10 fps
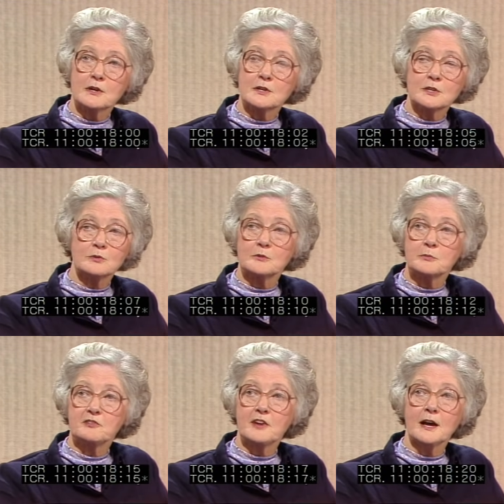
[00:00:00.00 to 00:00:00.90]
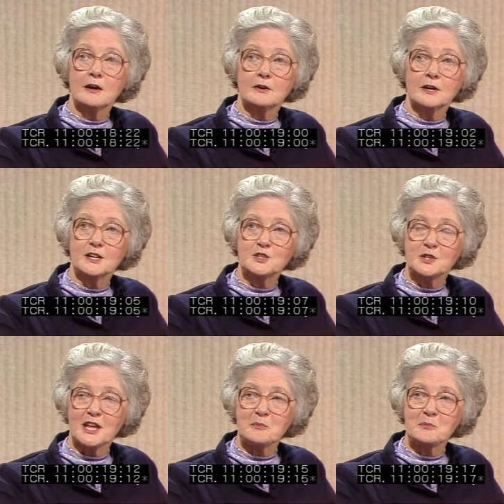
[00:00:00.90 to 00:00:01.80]
Because it wouldn't be fair
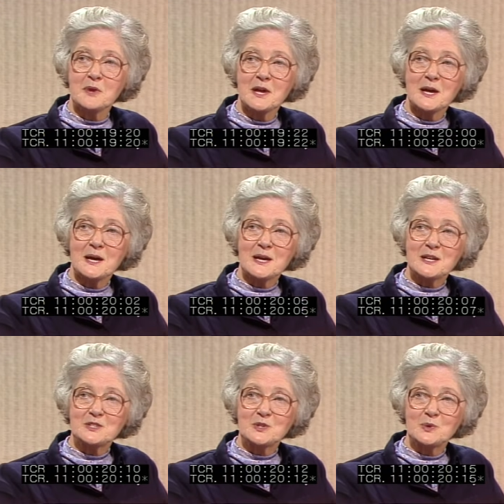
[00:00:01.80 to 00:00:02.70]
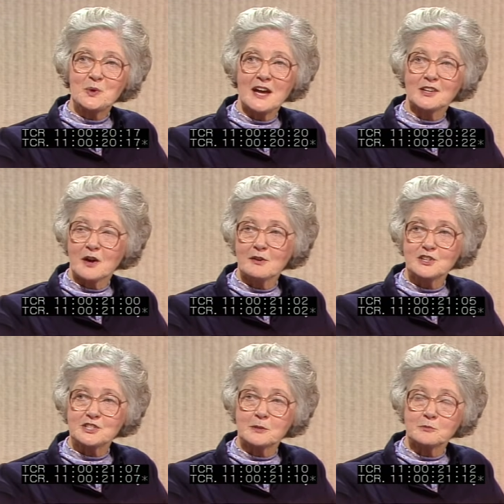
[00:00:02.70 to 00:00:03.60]
to them to
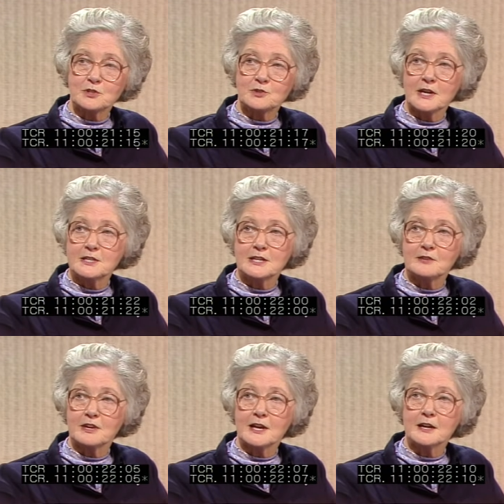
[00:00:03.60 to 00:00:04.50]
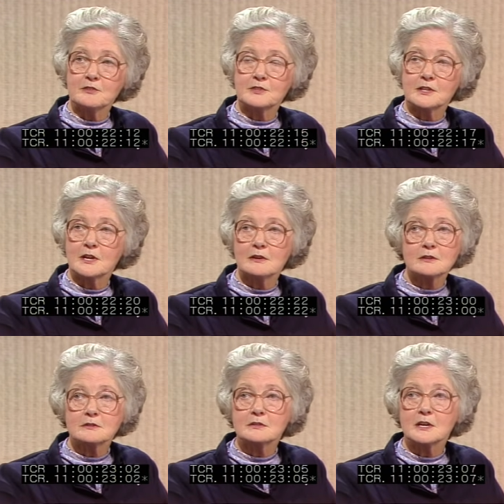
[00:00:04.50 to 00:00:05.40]
encourage them to try to live a life that they're
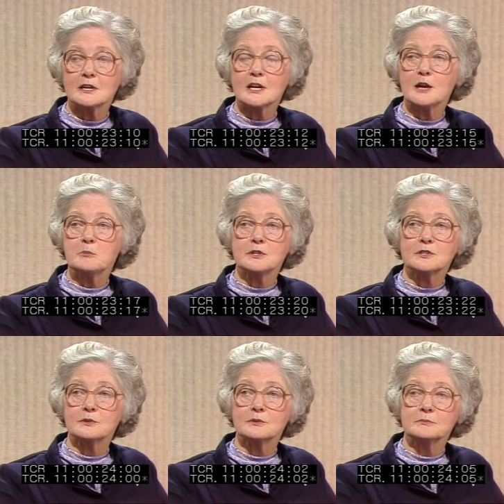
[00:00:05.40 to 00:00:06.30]
not able to.